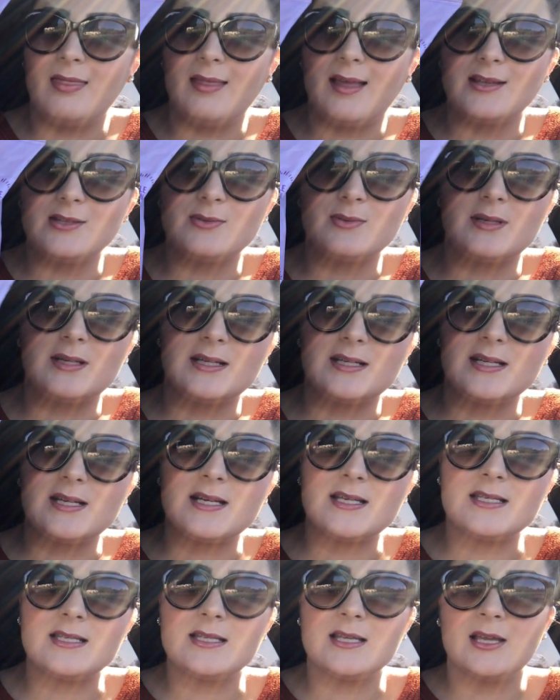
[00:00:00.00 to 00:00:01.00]
That's what it
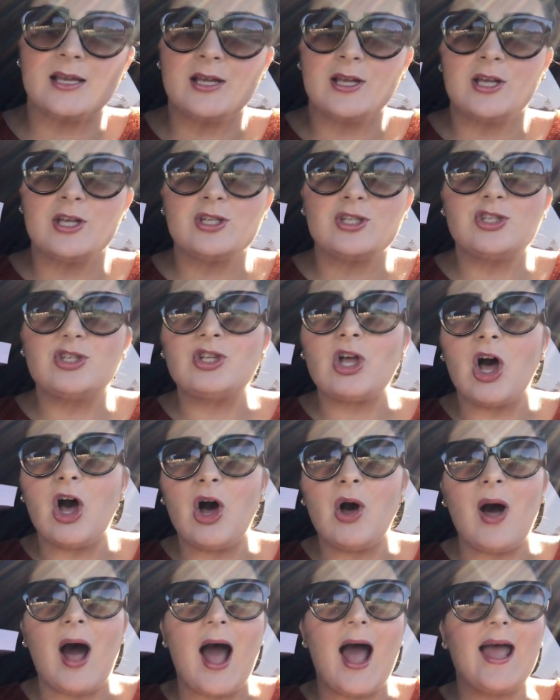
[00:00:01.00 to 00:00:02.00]
is.
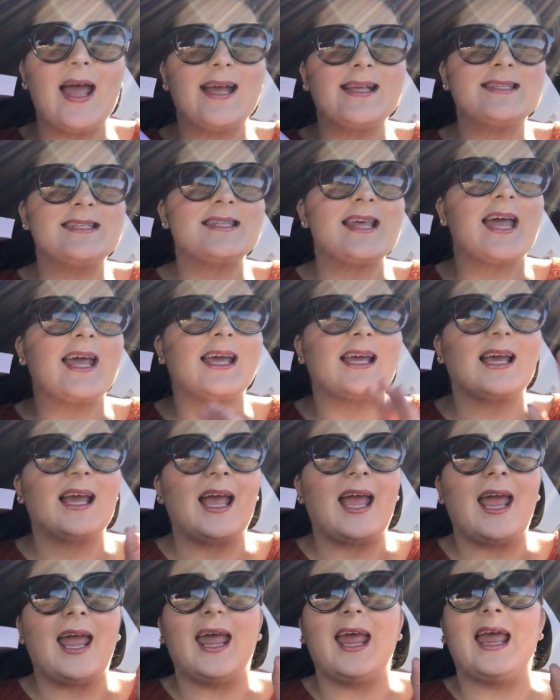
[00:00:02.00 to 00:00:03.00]
So it's like
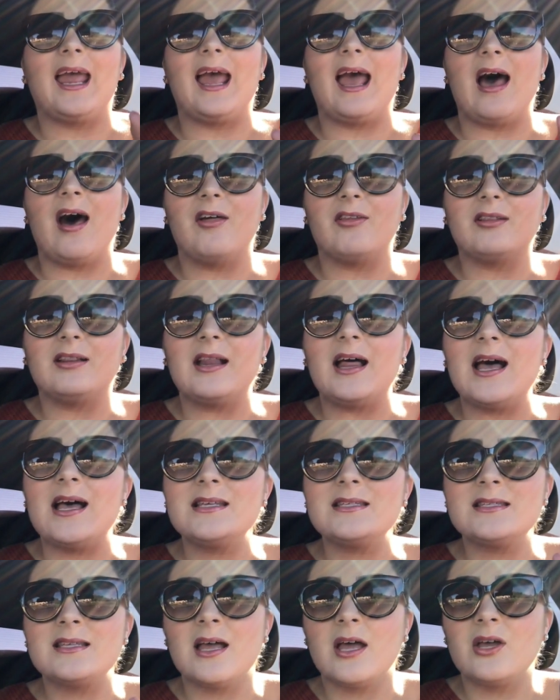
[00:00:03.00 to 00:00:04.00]
a health
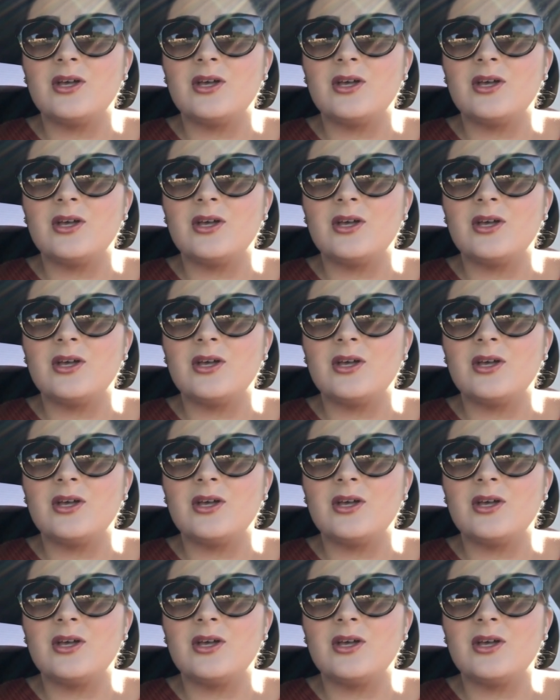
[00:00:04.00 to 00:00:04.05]
class,